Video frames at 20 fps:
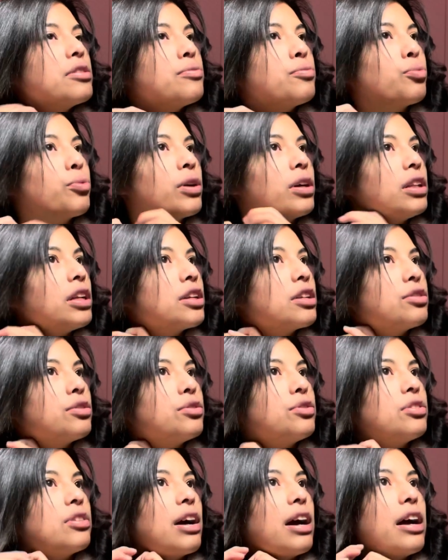willing to
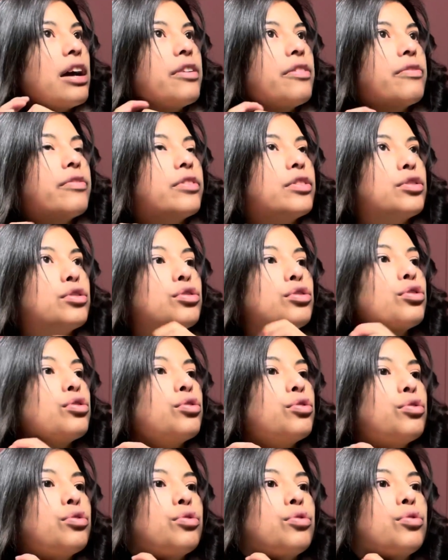drive
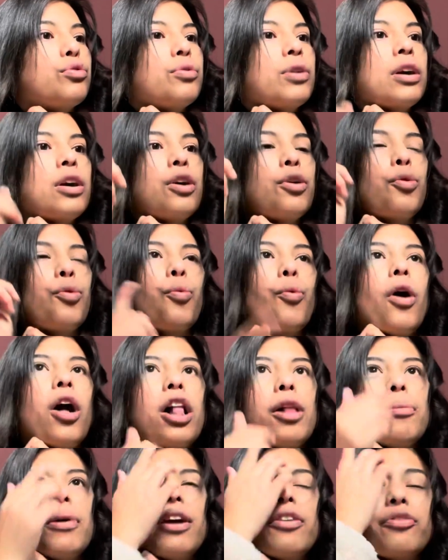to
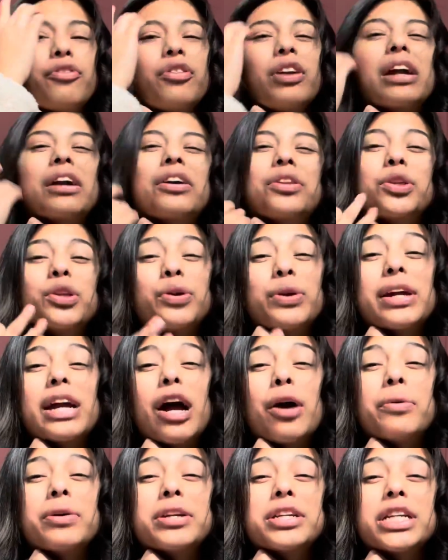Walmart for like a
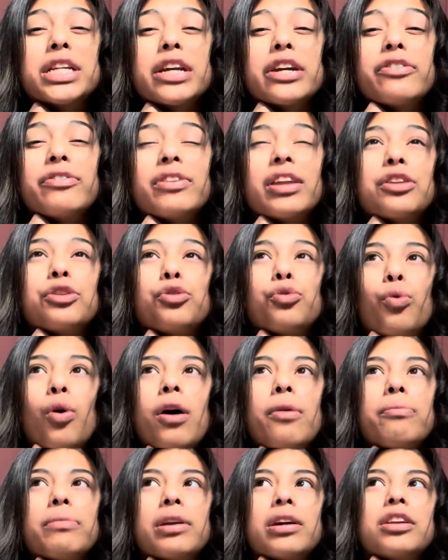3-hour shift, and you
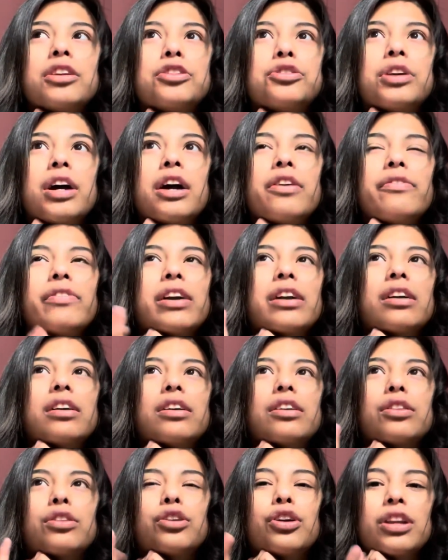want me to drive like
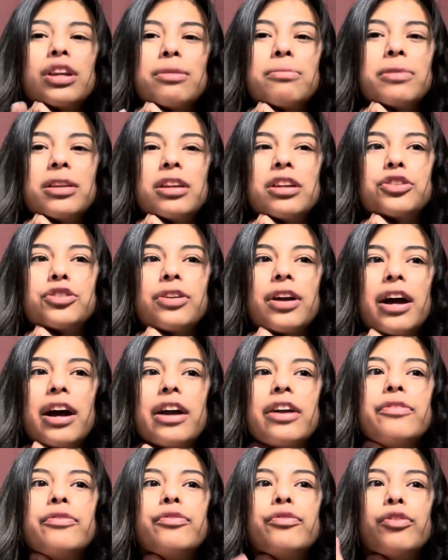a 30-minute
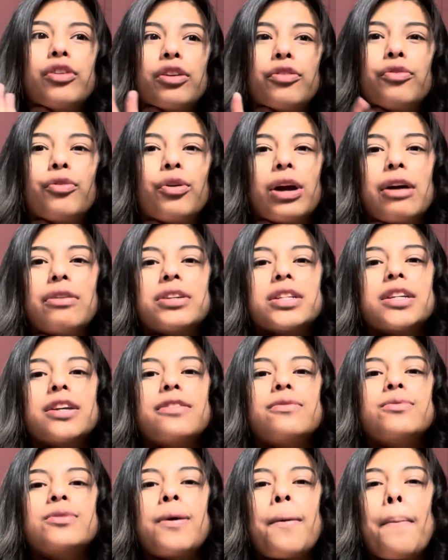drive for a 4-hour
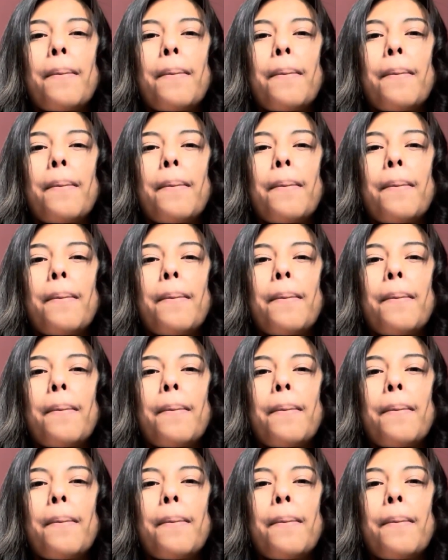shift?